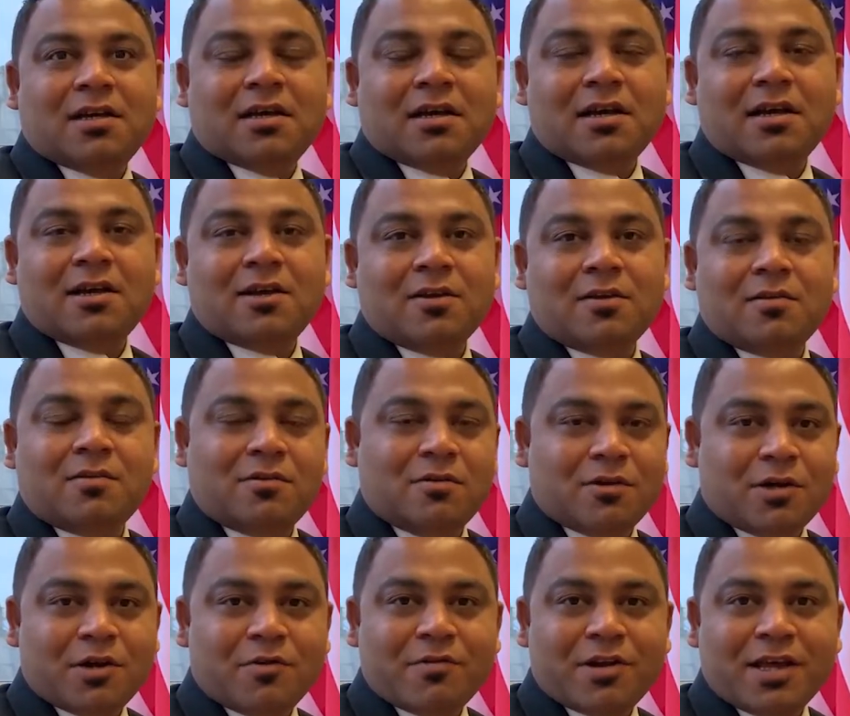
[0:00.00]
Hello,
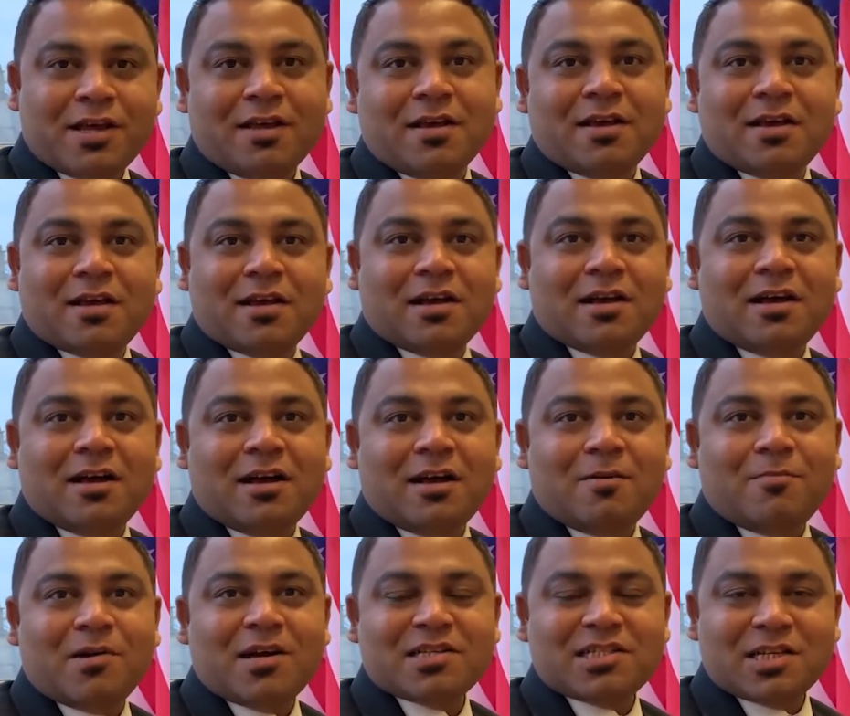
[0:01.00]
good evening.
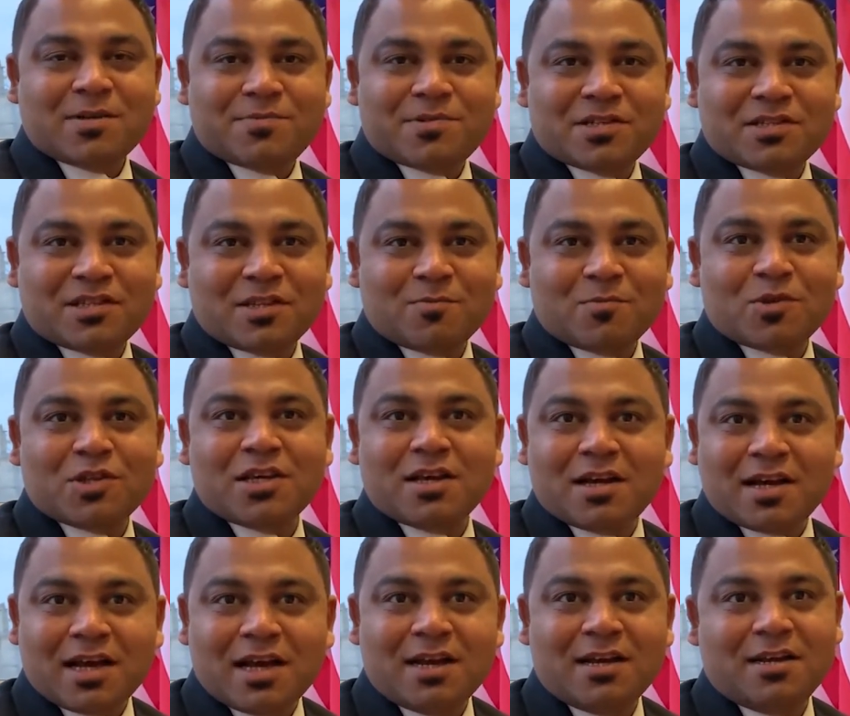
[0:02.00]
Myself Chintan
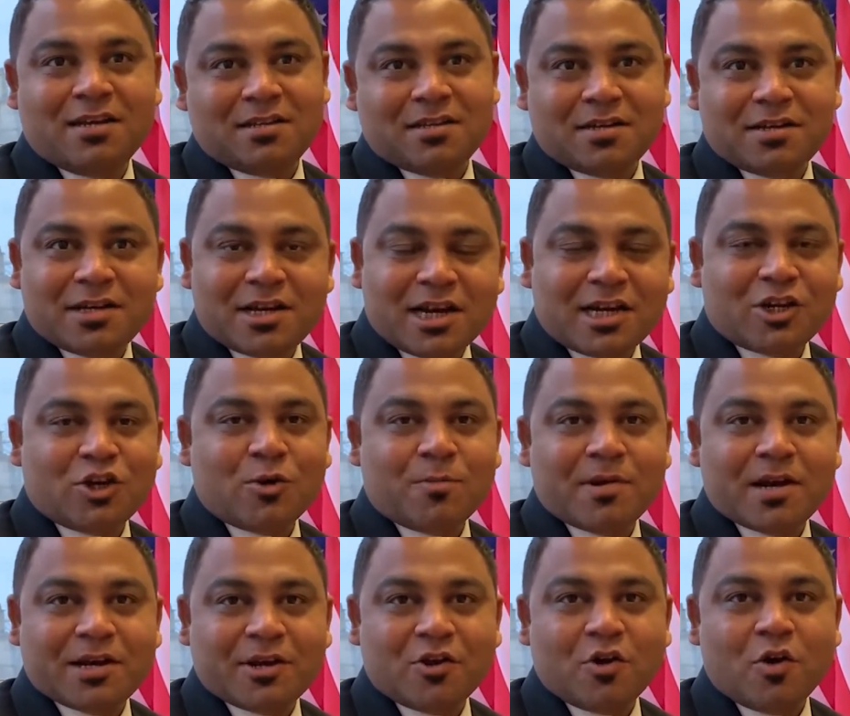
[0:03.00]
Modi, again the director
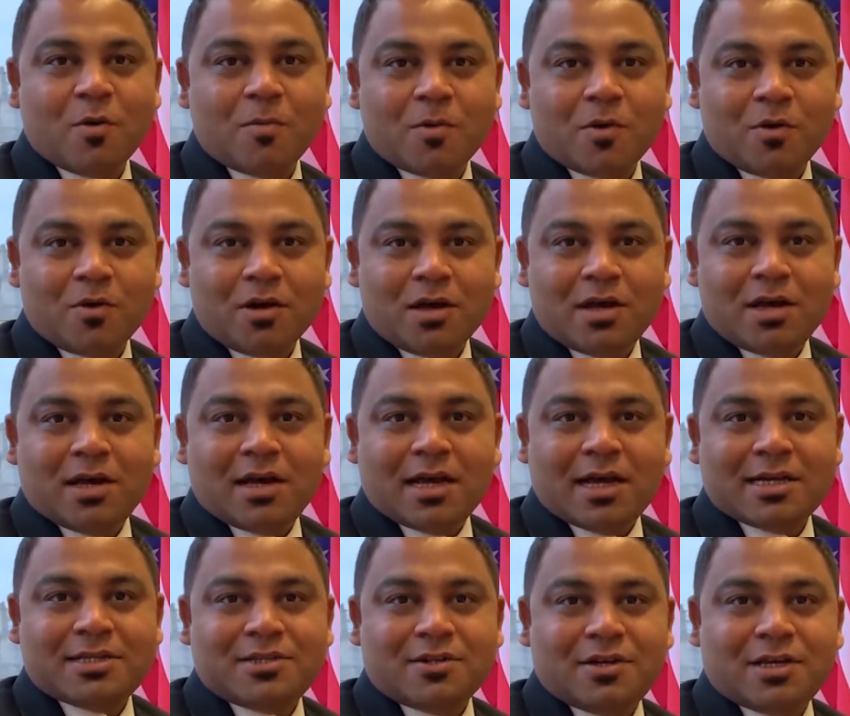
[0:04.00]
of Edugo Abroad.
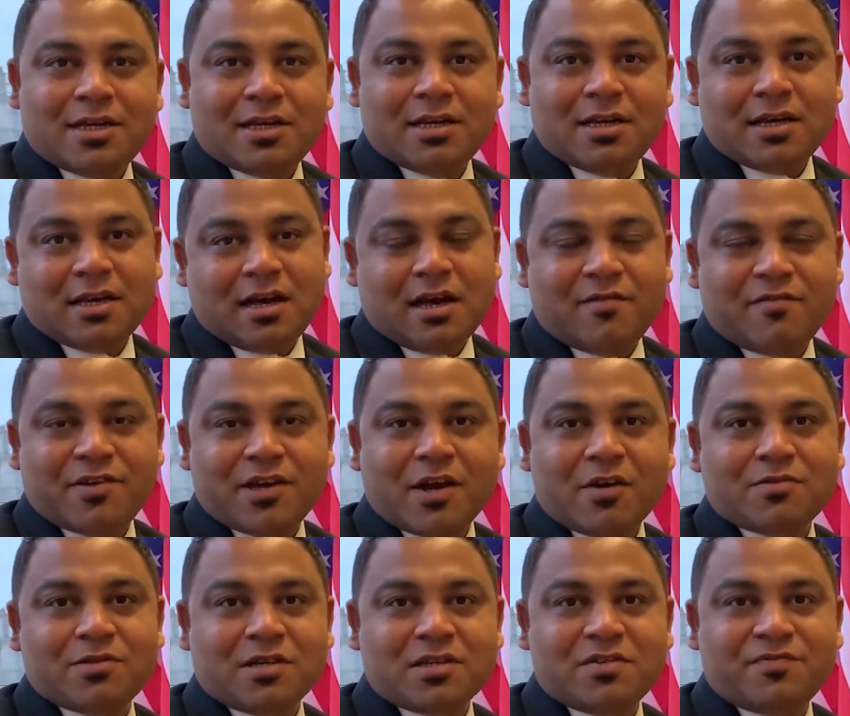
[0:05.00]
Actually, we
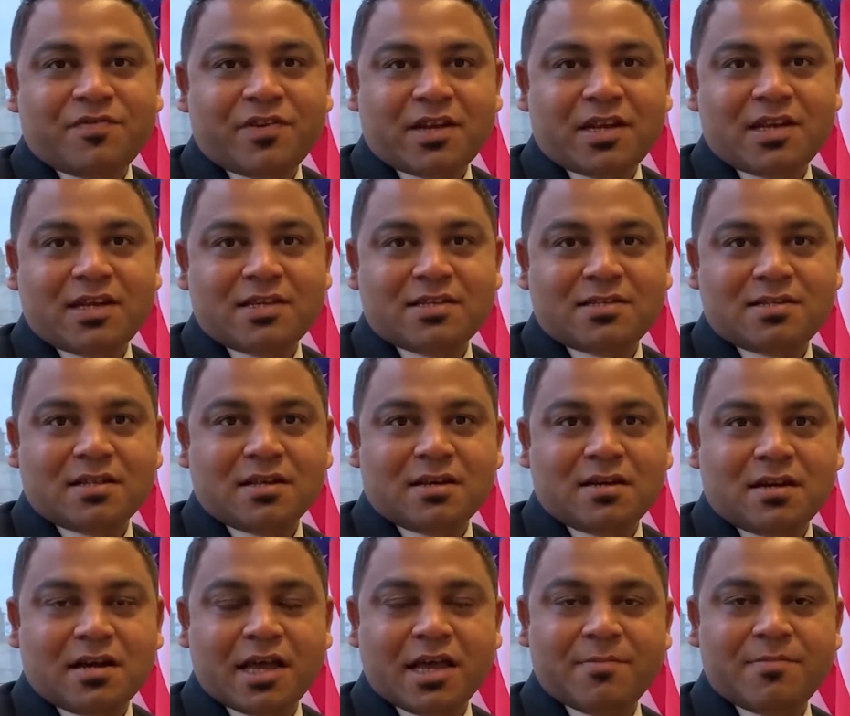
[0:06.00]
have just finished
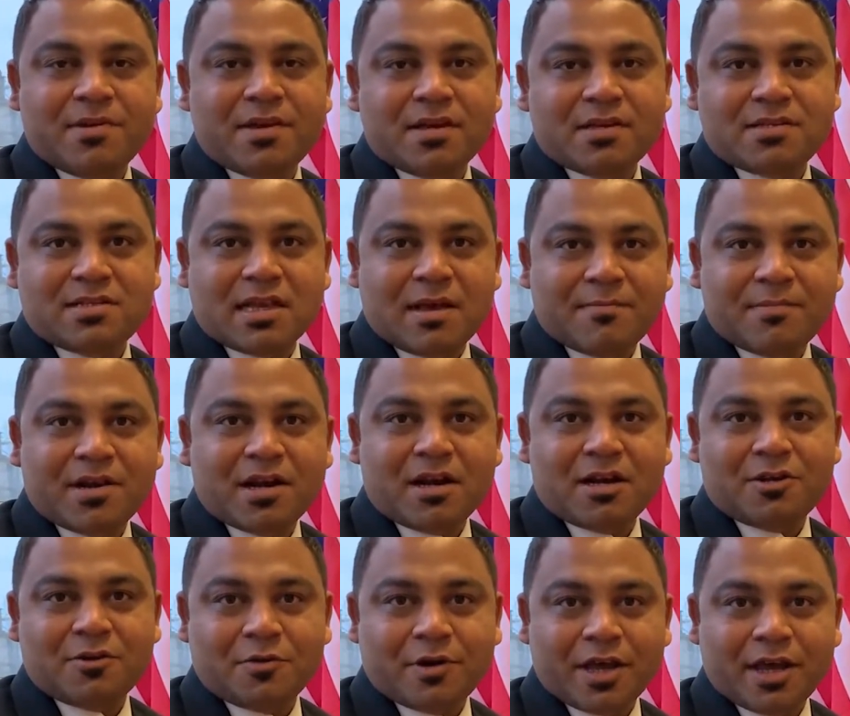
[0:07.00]
the ABS
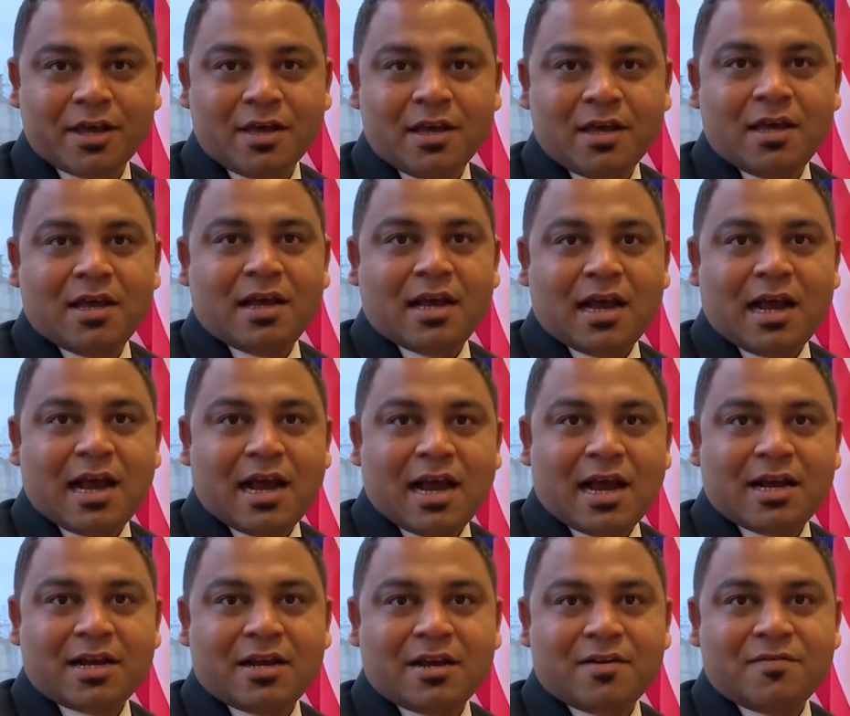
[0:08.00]
seminar today,
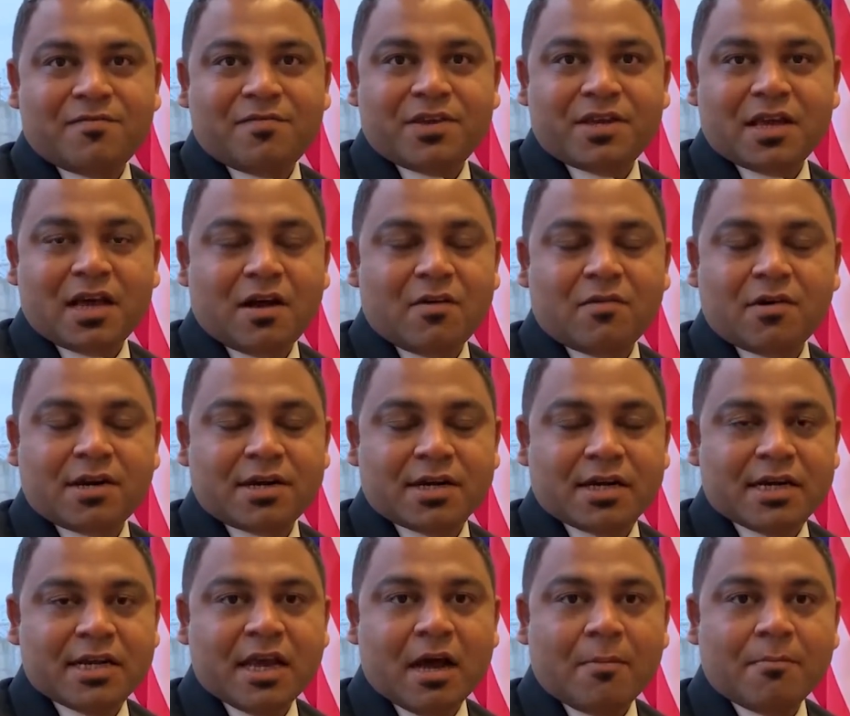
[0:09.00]
and we have a
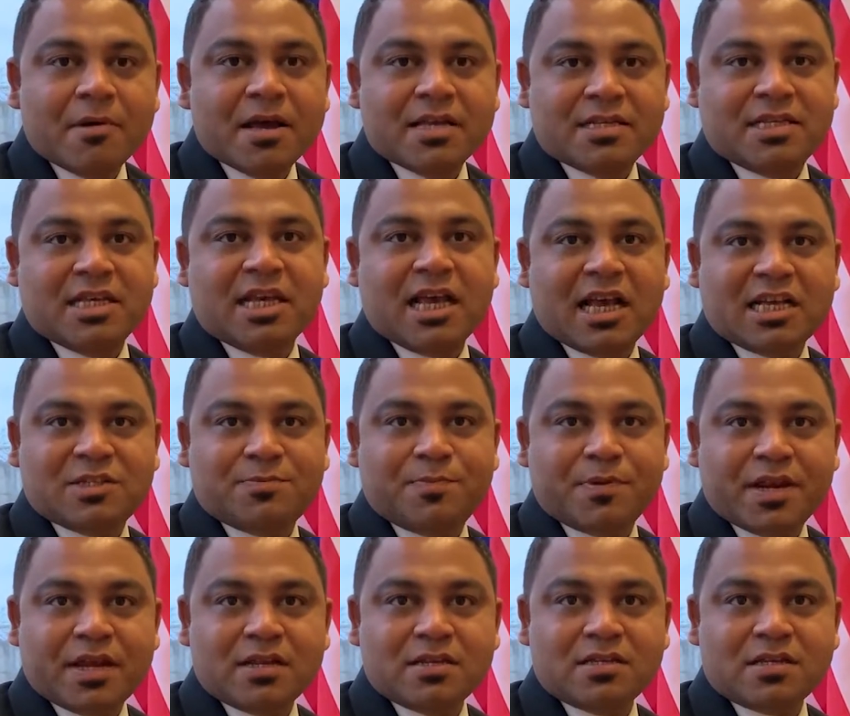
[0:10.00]
really amazing
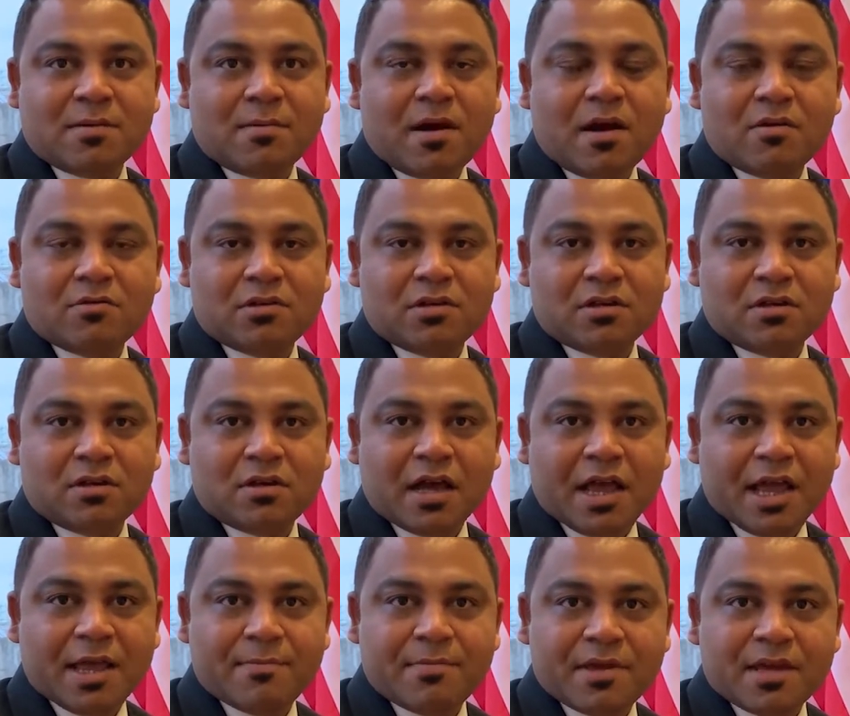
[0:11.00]
experience about
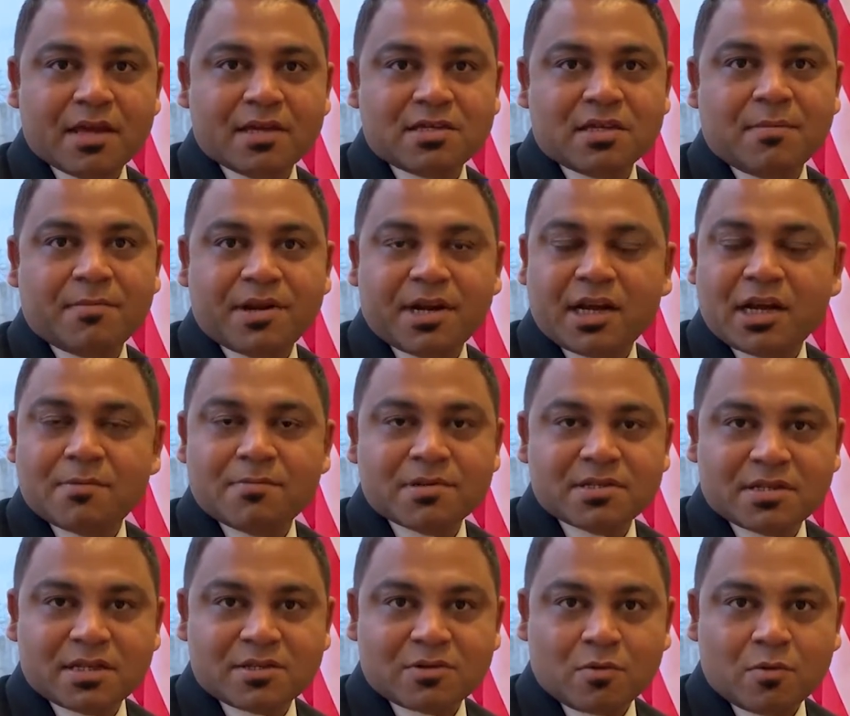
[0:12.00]
the ABS, American
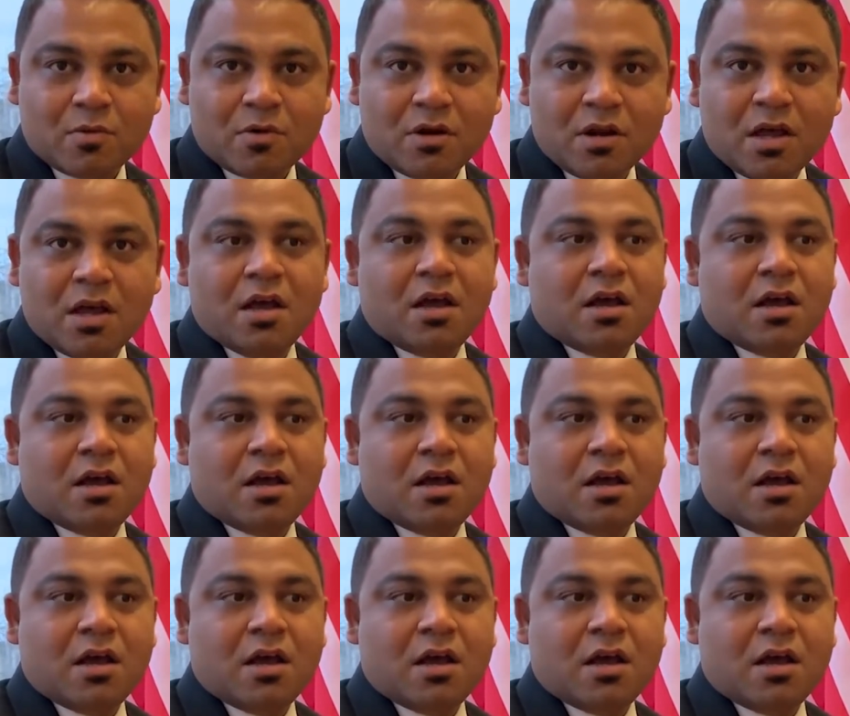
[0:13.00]
Business School,